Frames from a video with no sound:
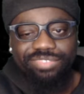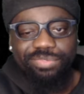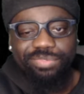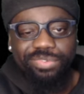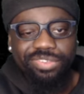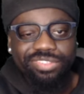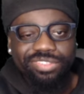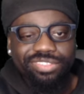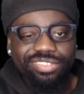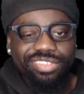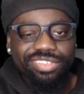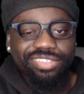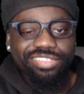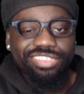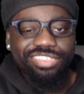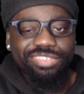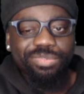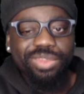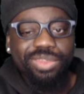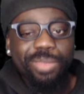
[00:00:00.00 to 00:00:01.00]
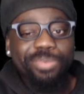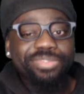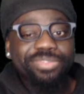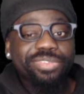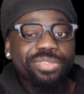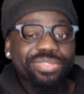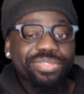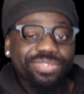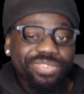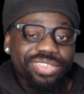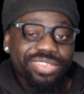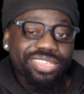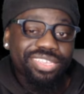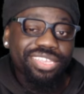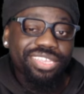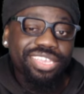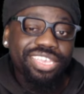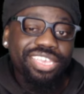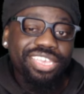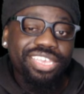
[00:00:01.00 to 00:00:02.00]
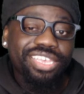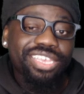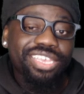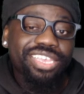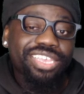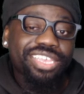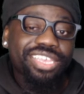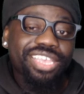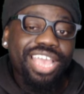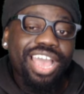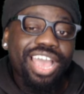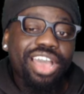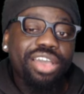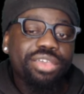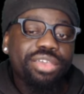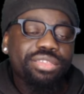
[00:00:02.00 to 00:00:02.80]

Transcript: We're on to season one, episode three.